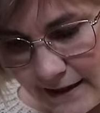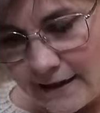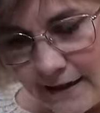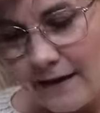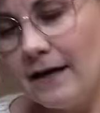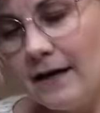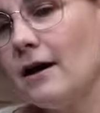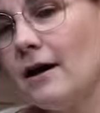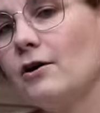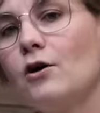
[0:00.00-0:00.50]

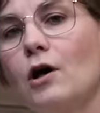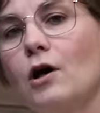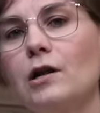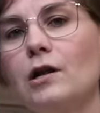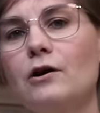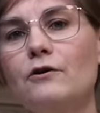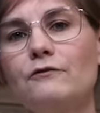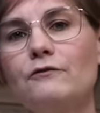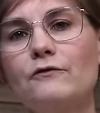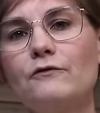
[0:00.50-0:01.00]
a
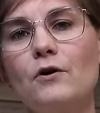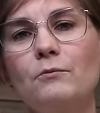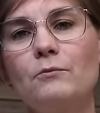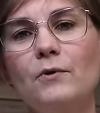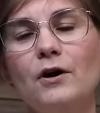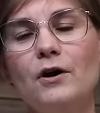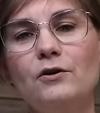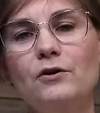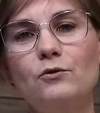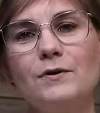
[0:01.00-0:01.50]
color from
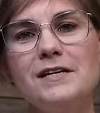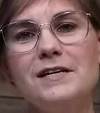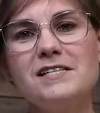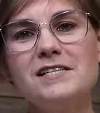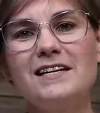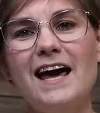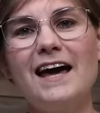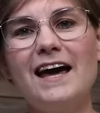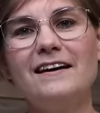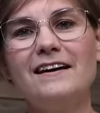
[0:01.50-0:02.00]
a Norwegian
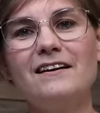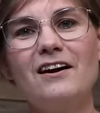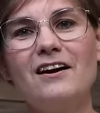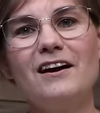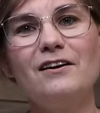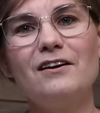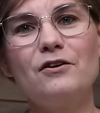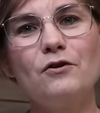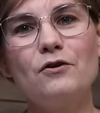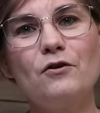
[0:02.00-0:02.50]
hand
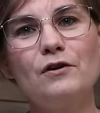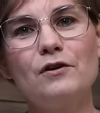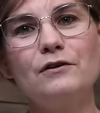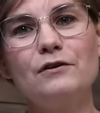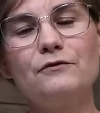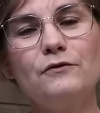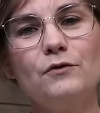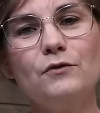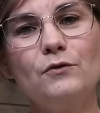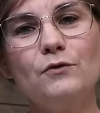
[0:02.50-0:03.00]
dyer called
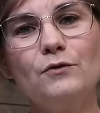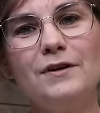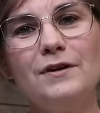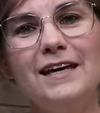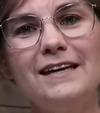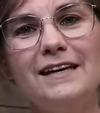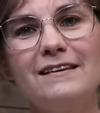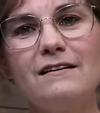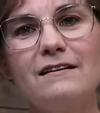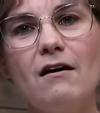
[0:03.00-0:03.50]

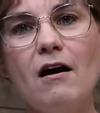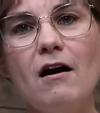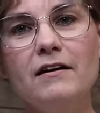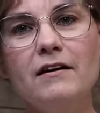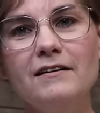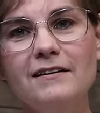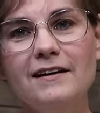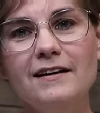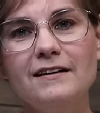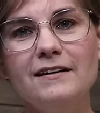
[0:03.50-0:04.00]
Unikt
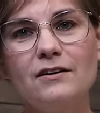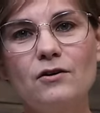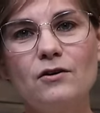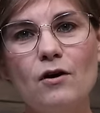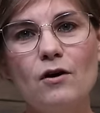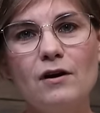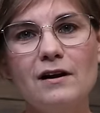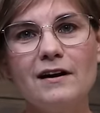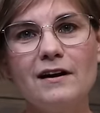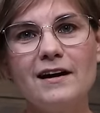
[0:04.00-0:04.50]
Garn, and the
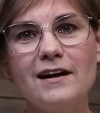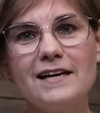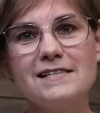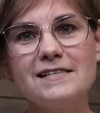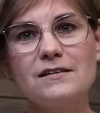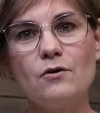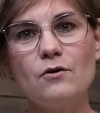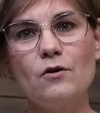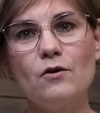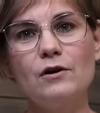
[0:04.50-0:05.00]
color is
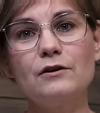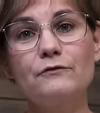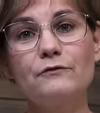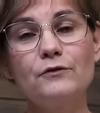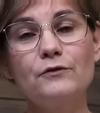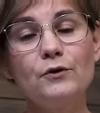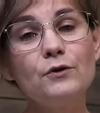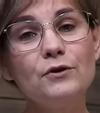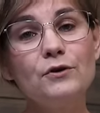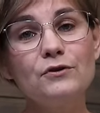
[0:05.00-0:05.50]
called
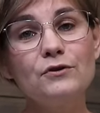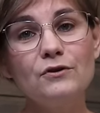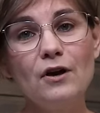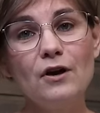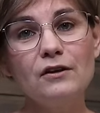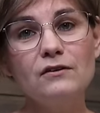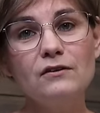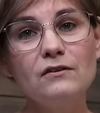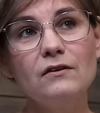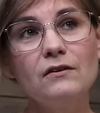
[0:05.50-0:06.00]

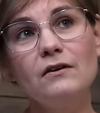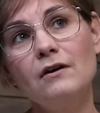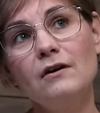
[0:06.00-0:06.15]
Fruitnut.